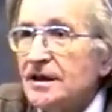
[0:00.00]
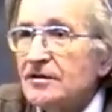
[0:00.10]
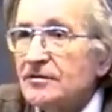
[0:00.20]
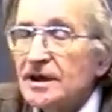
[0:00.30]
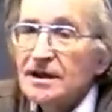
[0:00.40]

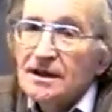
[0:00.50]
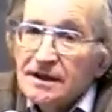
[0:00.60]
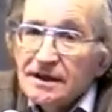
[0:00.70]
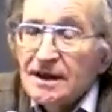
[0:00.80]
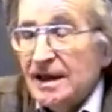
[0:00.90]

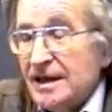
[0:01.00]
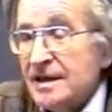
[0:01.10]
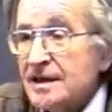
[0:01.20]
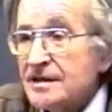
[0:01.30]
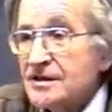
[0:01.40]
Well, I
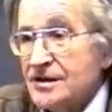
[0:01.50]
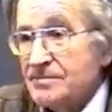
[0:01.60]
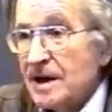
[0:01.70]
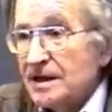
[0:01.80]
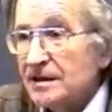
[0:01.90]
think there's a
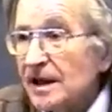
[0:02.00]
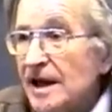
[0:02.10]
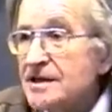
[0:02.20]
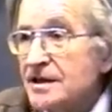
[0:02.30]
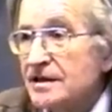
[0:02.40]

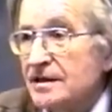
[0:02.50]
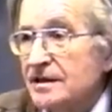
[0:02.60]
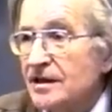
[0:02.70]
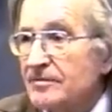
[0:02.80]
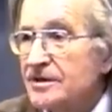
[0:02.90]
speculation
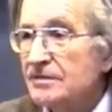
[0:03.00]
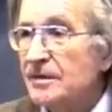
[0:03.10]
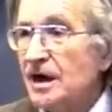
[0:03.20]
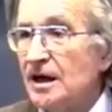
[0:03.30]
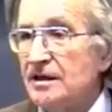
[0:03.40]
that comes to
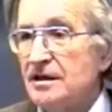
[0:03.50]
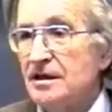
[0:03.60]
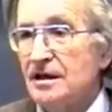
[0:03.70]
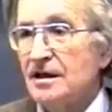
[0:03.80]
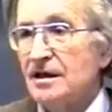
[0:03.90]
mind.
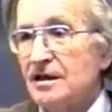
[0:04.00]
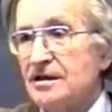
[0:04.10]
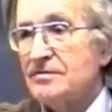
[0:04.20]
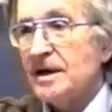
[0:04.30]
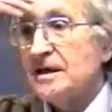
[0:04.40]

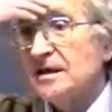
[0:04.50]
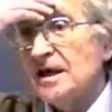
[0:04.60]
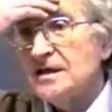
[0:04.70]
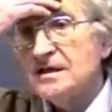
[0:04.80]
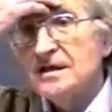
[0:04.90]
The
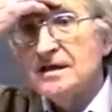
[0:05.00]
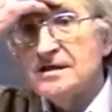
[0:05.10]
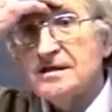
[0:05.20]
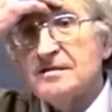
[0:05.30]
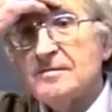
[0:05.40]
speculation
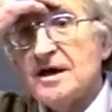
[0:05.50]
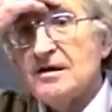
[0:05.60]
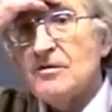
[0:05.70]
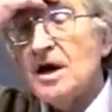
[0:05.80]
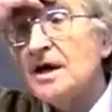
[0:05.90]
is that
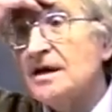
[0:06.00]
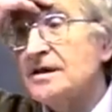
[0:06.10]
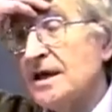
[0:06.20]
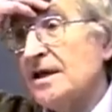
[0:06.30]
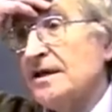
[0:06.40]
marijuana
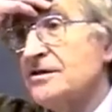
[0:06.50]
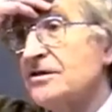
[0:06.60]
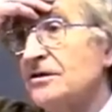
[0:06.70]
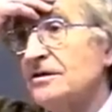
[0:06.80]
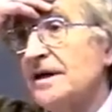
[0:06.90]
is kind of like
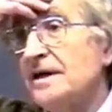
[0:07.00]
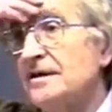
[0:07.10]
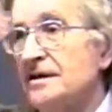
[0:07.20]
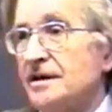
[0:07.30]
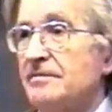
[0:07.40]
solar
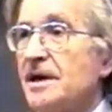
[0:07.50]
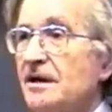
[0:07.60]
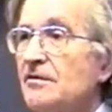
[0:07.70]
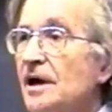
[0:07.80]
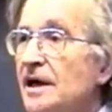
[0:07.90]
energy.
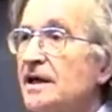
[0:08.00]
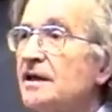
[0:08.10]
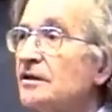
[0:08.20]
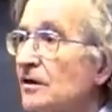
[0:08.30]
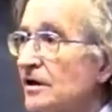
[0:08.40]
Marijuana you
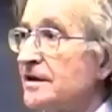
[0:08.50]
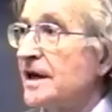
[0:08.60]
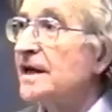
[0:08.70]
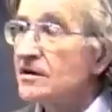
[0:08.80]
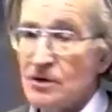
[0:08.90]
can grow
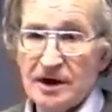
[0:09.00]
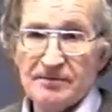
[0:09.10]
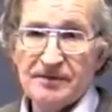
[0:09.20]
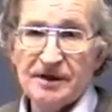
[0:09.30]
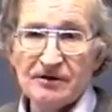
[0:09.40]
anywhere.
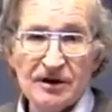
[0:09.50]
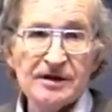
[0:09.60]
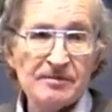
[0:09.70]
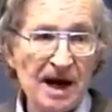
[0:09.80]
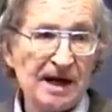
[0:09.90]
You can grow it
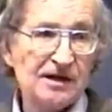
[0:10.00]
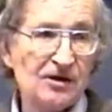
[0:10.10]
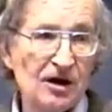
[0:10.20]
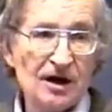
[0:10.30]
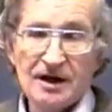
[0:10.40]
in your
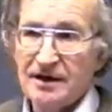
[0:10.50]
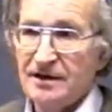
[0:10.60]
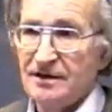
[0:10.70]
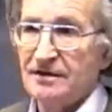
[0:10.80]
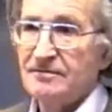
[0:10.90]

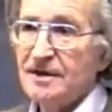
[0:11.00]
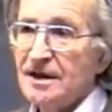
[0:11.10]
backyard, you know,